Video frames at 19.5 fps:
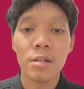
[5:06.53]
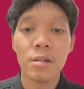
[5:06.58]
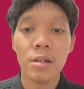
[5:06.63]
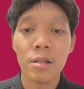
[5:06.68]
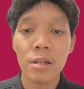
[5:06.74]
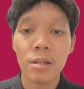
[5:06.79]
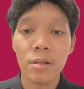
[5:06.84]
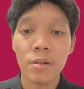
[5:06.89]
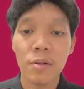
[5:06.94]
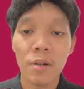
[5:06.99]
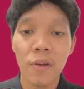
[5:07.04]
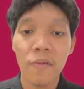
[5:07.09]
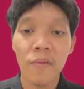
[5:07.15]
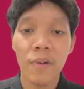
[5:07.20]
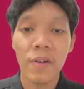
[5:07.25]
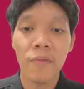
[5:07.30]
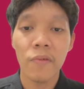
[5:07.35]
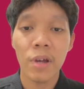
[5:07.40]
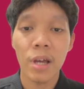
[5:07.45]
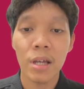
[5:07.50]
necessary
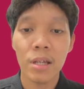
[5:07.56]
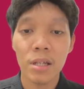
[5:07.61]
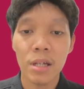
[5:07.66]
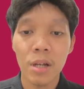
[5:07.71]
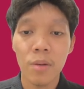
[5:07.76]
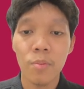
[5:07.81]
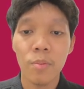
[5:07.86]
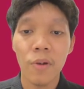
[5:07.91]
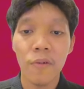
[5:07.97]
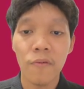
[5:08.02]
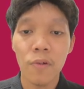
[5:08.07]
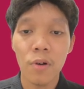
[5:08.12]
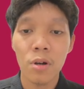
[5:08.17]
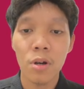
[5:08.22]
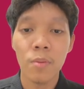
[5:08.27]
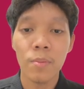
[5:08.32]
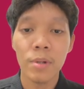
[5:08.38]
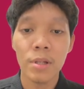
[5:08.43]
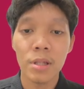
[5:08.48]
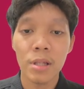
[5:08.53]
verification before
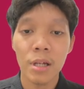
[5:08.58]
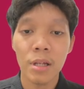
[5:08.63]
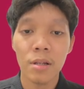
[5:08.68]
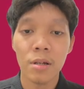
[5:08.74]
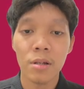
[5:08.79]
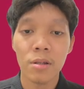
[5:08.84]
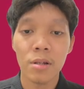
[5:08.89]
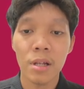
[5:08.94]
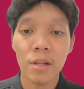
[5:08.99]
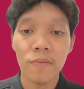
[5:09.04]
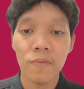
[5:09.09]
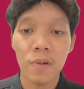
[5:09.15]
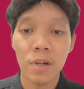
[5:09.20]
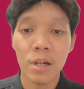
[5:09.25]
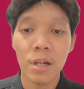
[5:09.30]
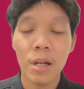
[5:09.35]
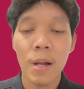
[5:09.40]
completing the transfer.